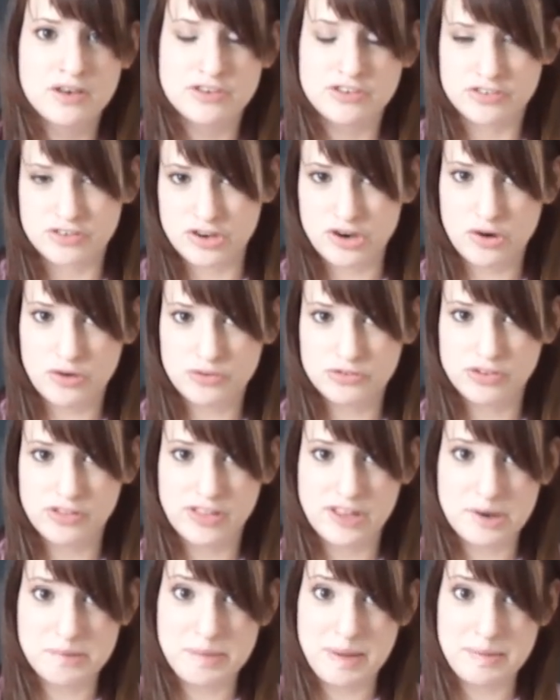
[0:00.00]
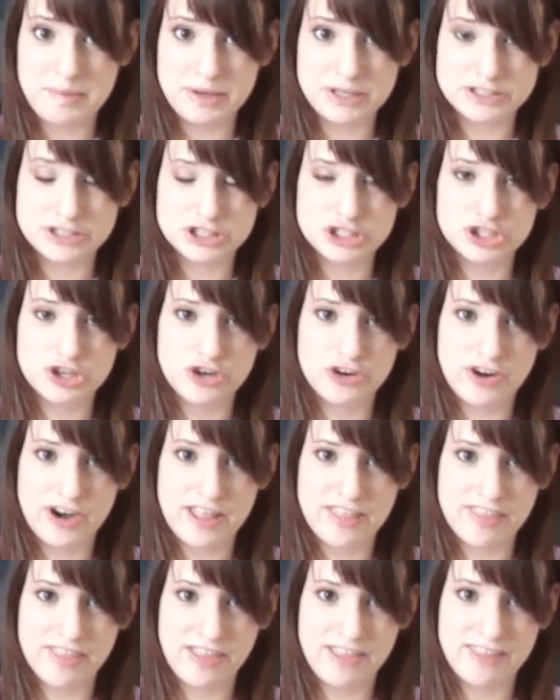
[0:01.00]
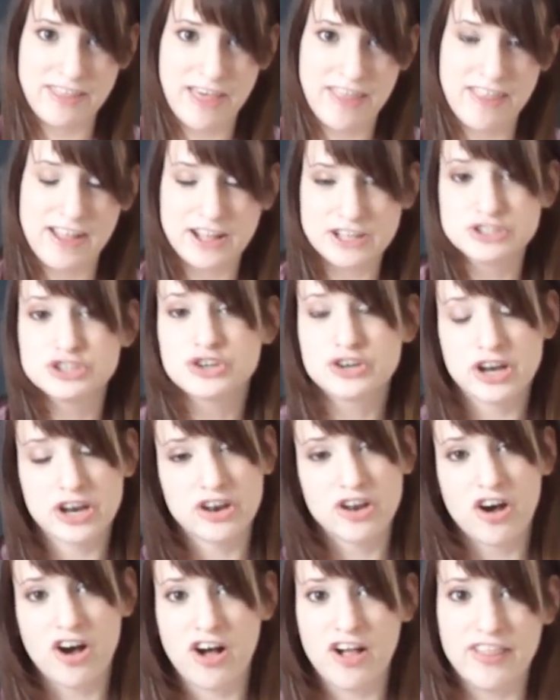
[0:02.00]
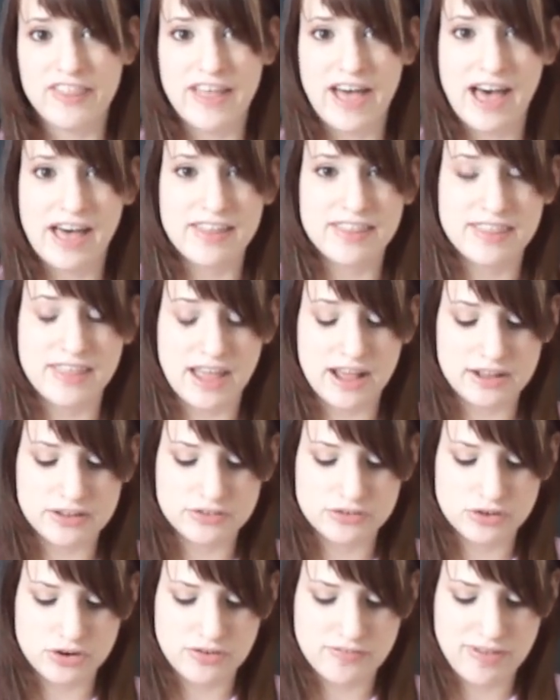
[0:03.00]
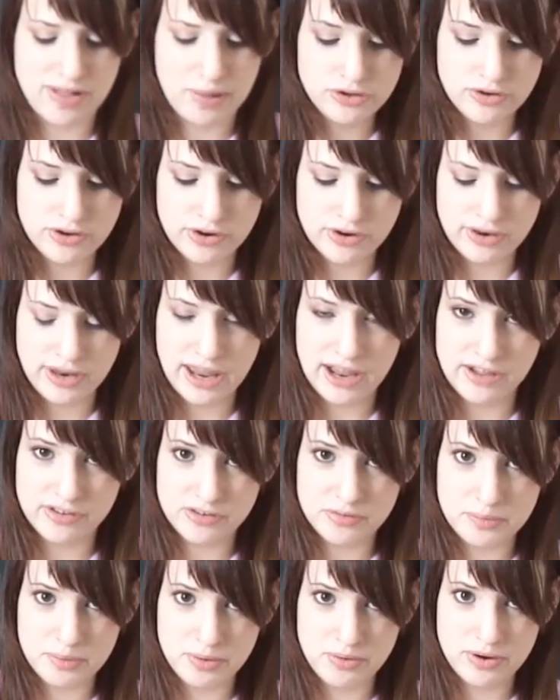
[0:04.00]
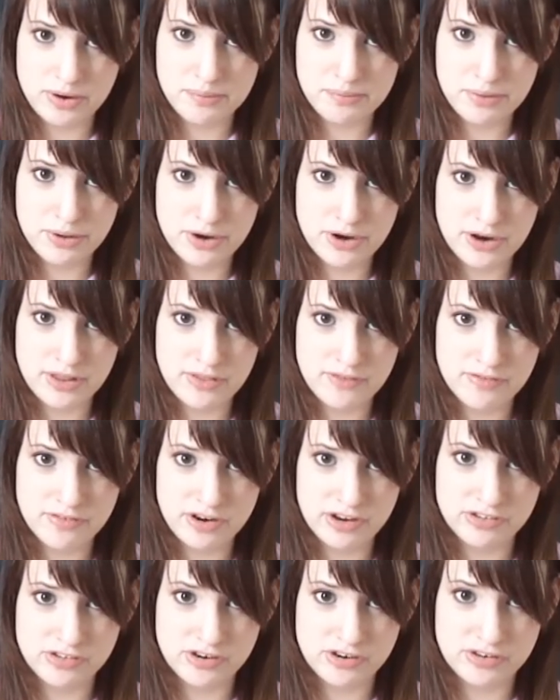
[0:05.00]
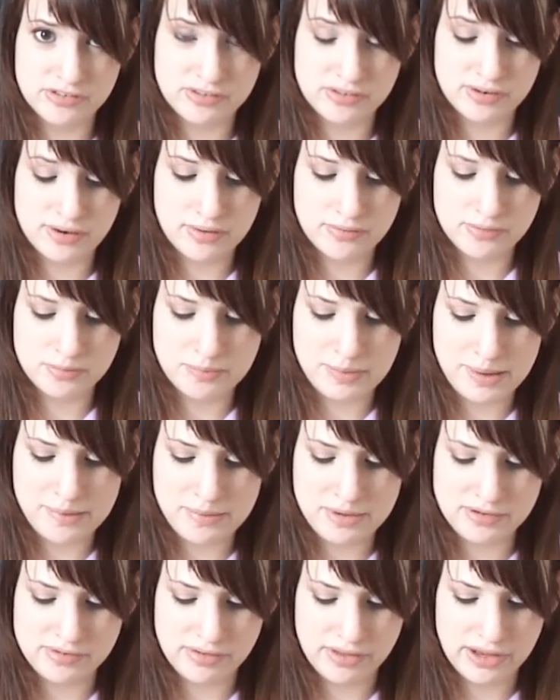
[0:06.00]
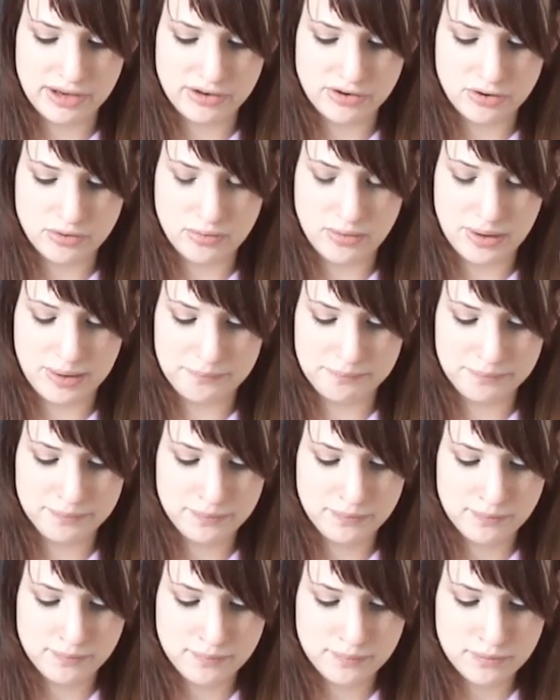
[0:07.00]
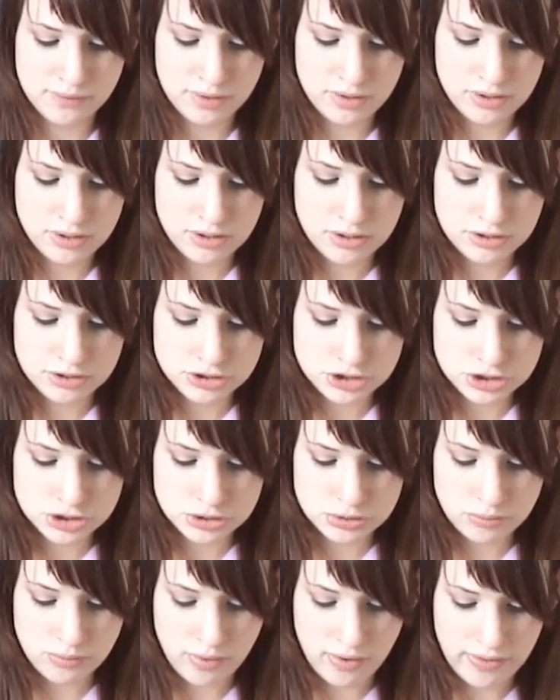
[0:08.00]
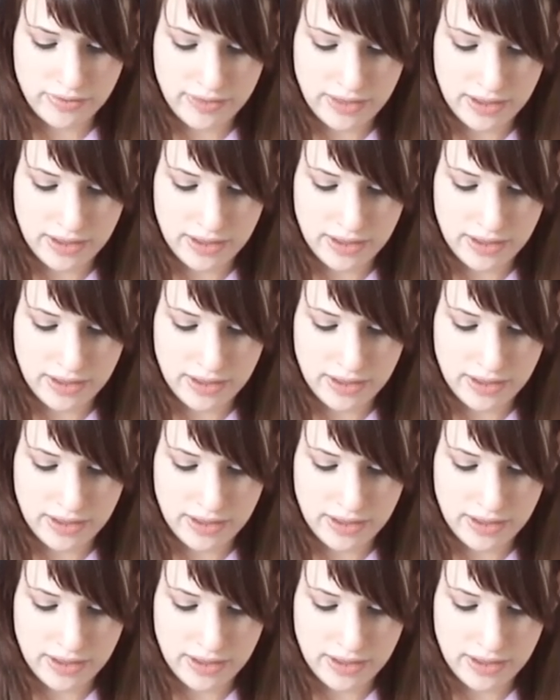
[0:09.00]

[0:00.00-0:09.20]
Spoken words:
Just, you know, so that your baby doesn't choke or anything like that. They can sort of gnaw on that, and that can sort of help. You can take a spoon and put it in the freezer, and sometimes babies like to chew on